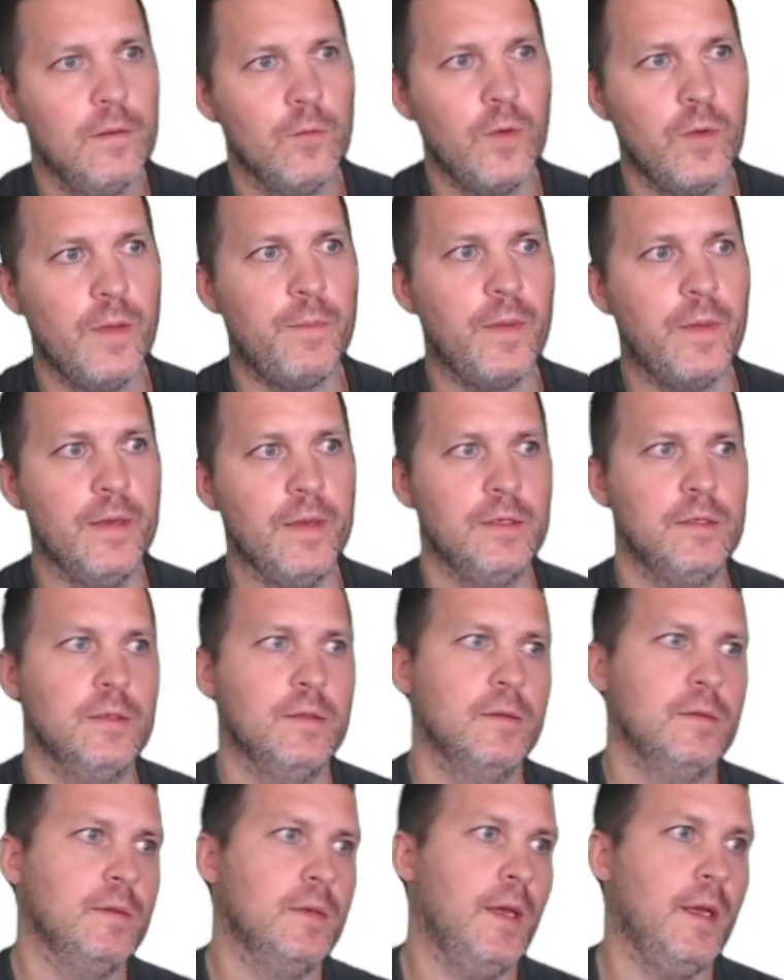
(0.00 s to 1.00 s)
webpage
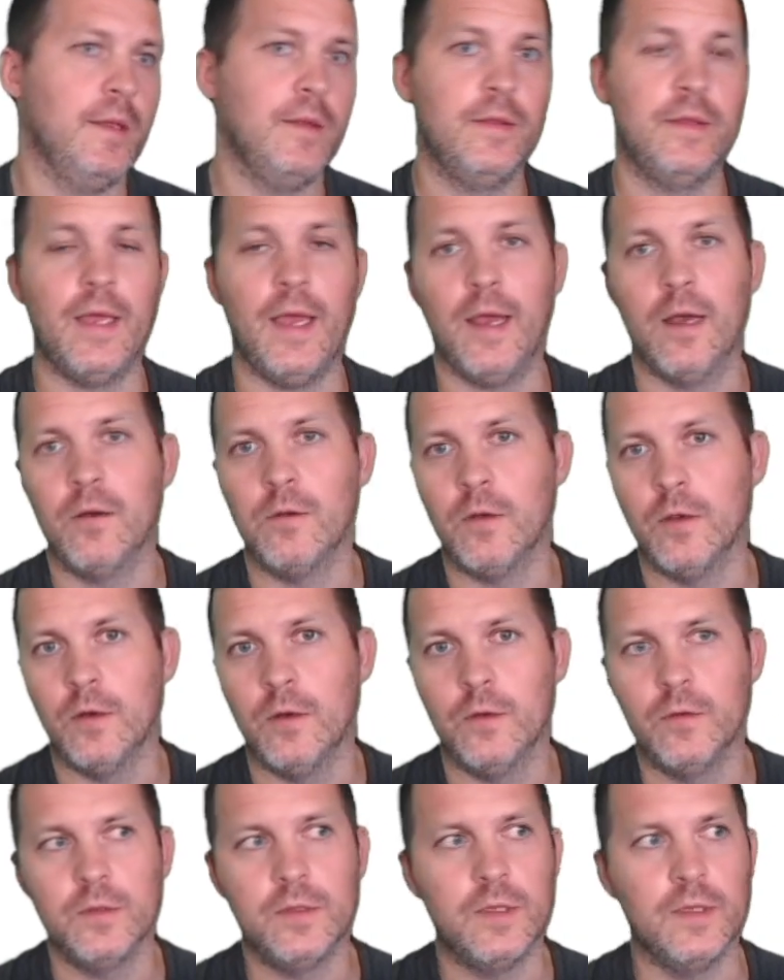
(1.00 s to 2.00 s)
and
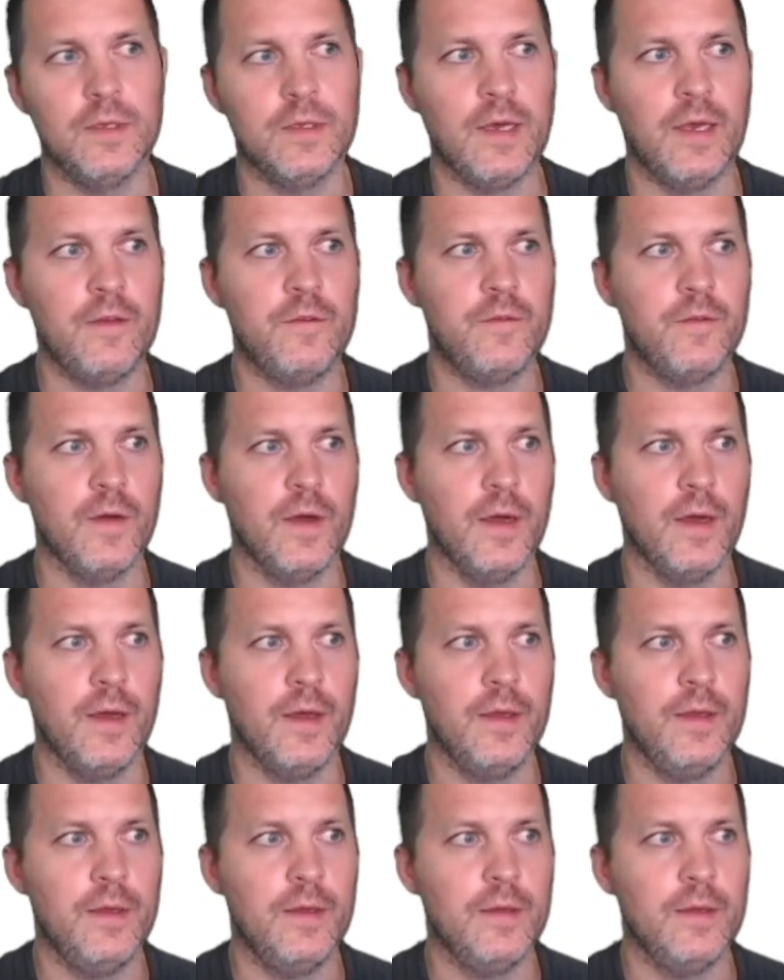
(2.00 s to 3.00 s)
download the
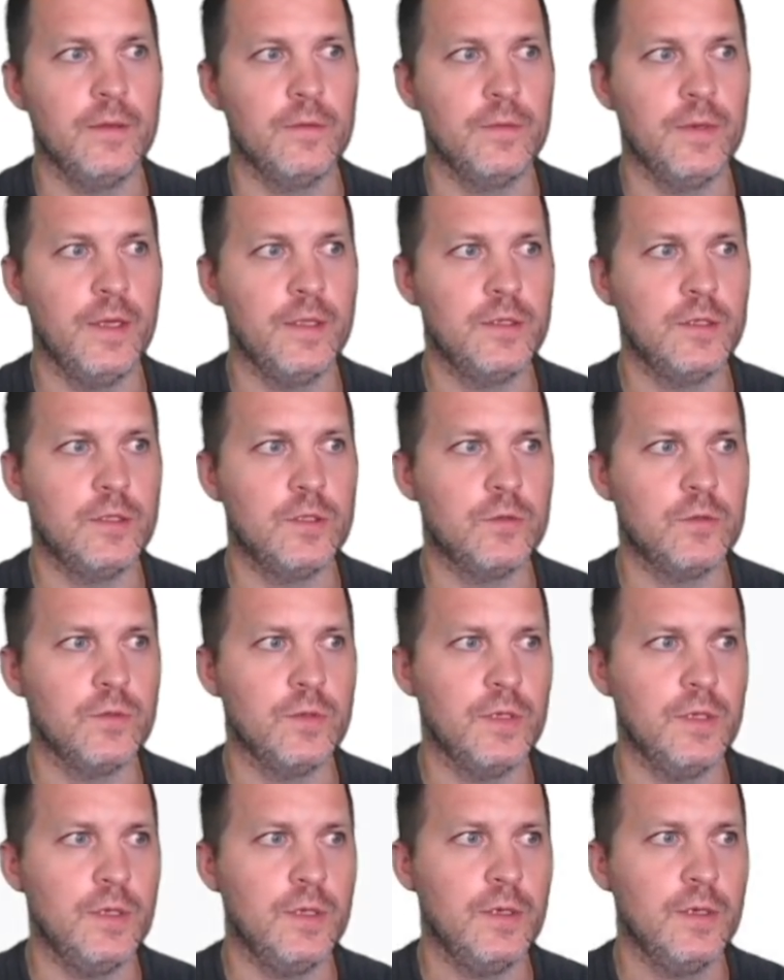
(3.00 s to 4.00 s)
NiFi
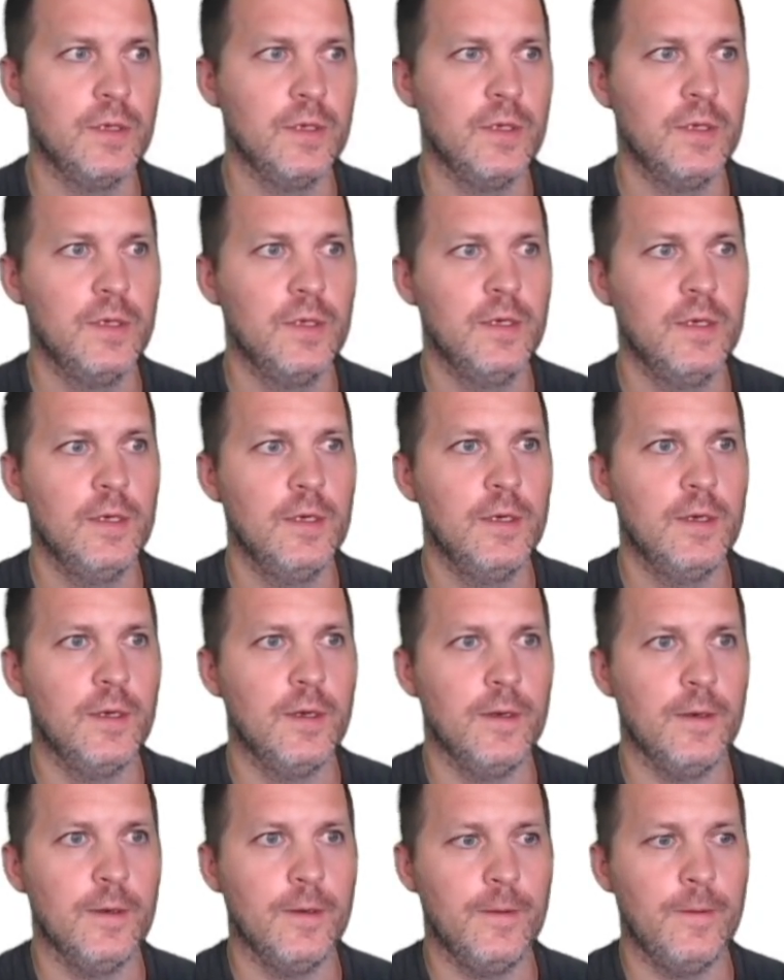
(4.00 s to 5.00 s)
registry
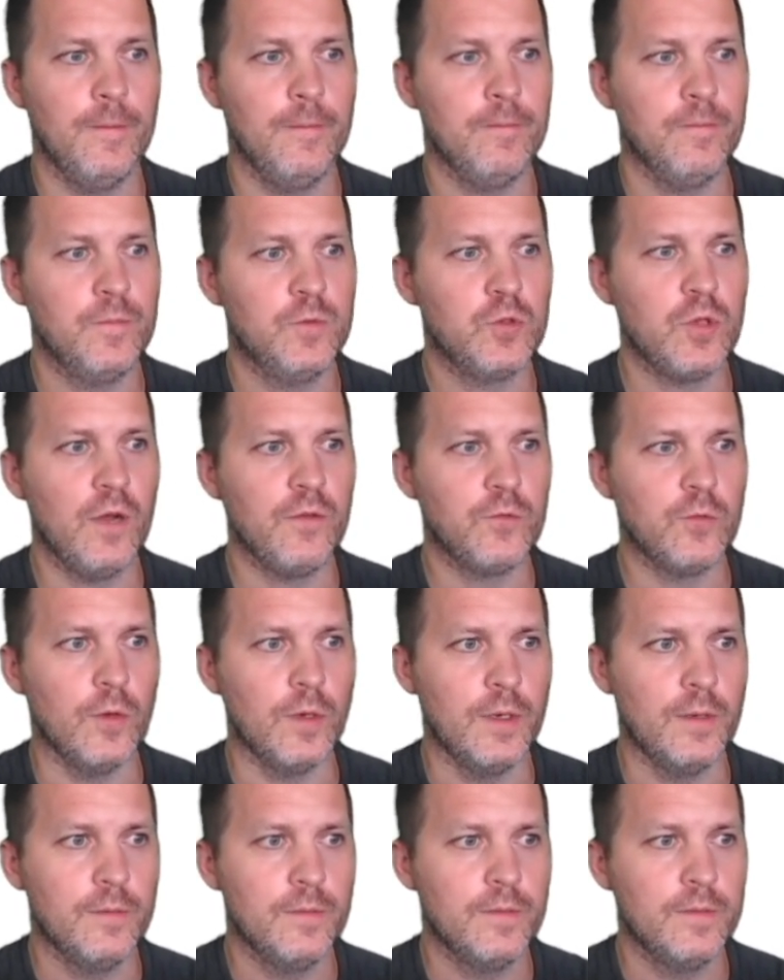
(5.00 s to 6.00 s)

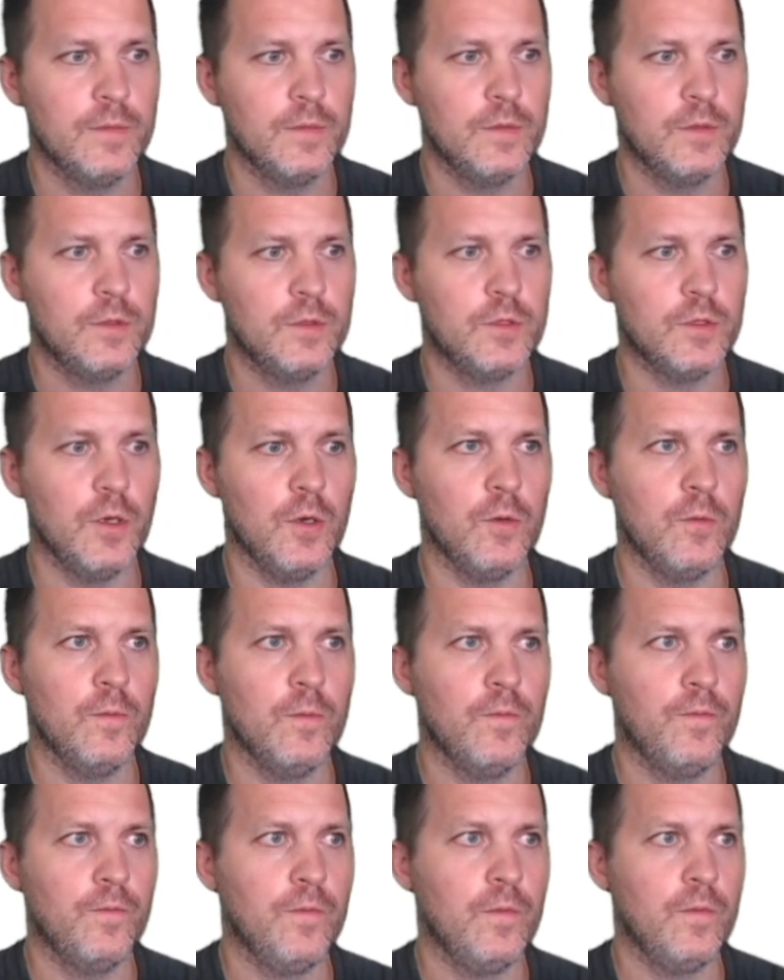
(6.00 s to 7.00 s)
software. So
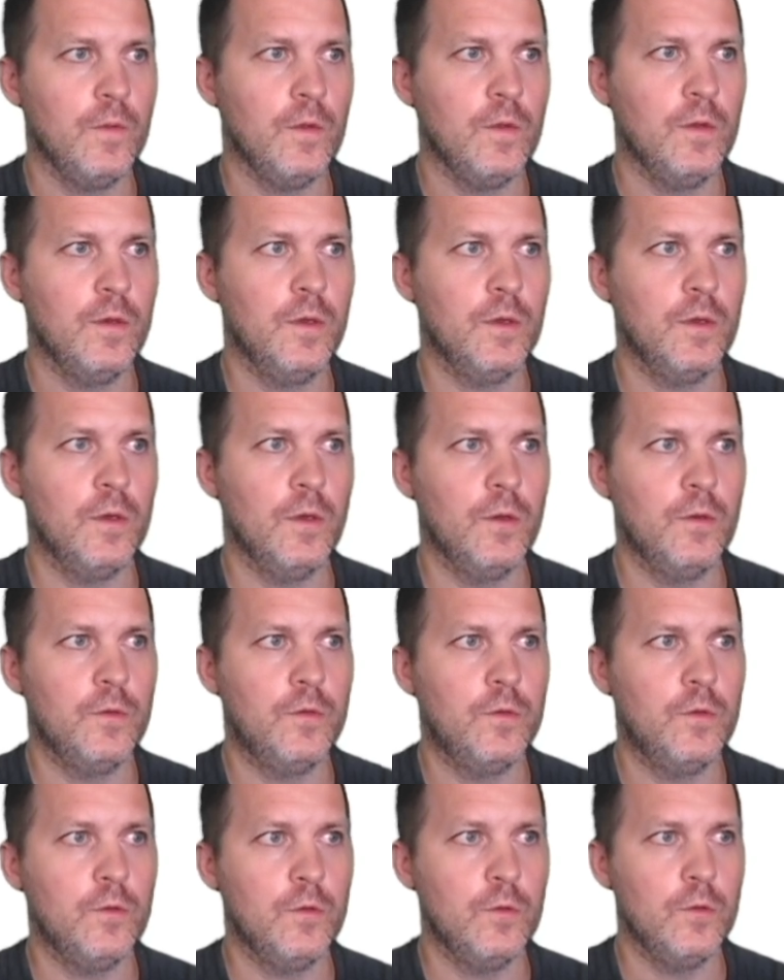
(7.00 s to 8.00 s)
I'm gonna go
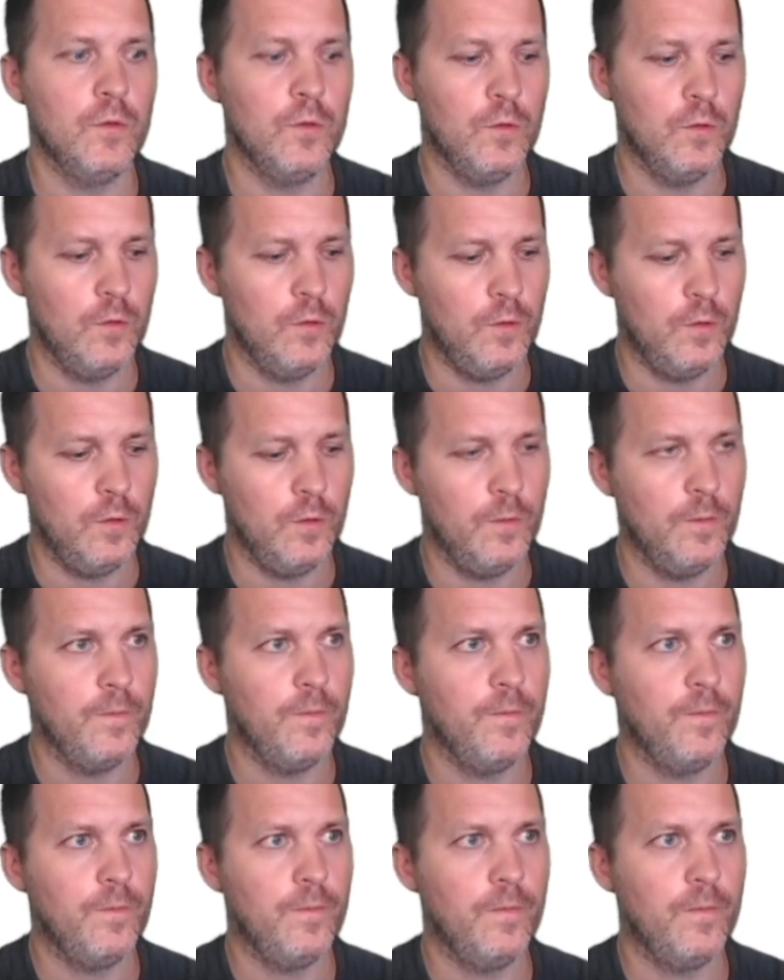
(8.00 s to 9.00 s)
to
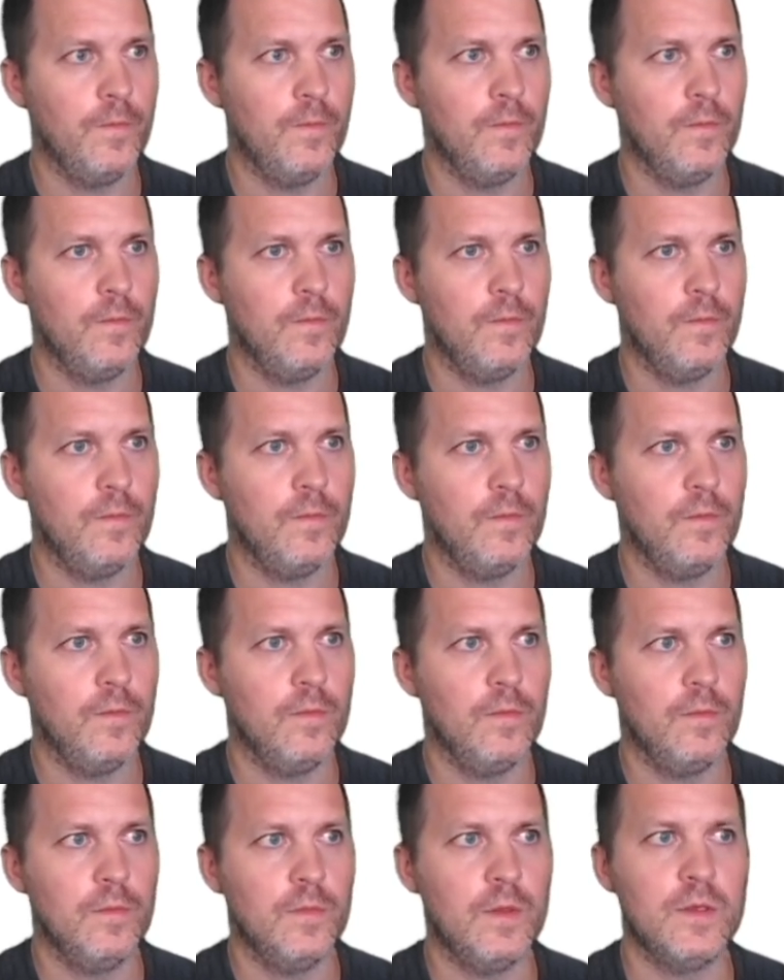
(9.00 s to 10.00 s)

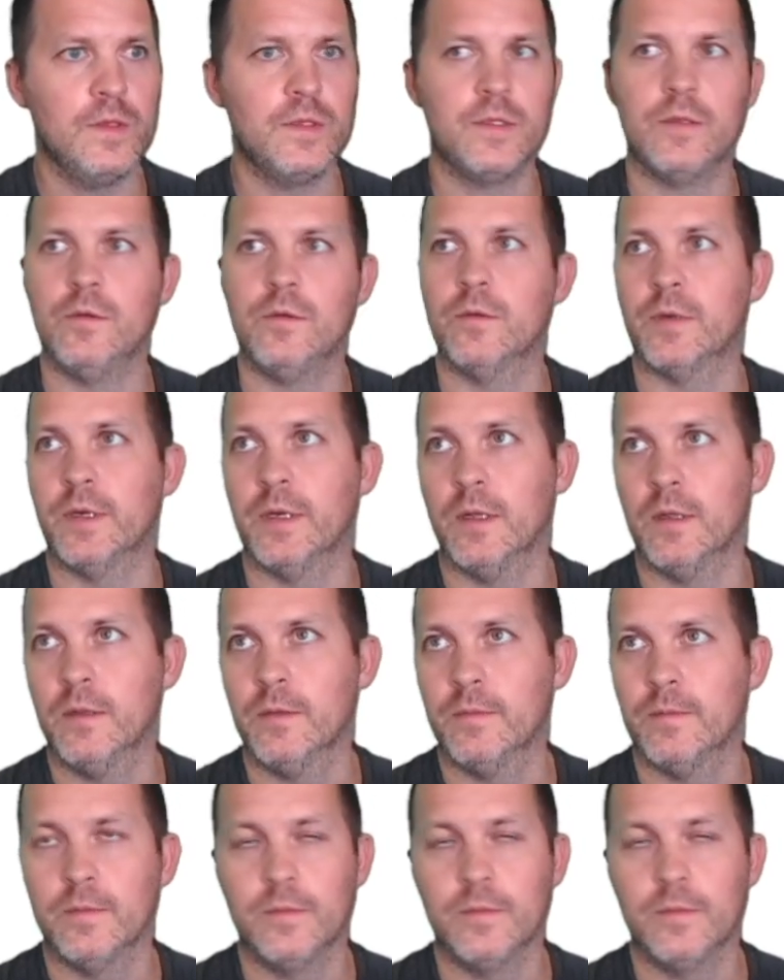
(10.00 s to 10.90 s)
this URL.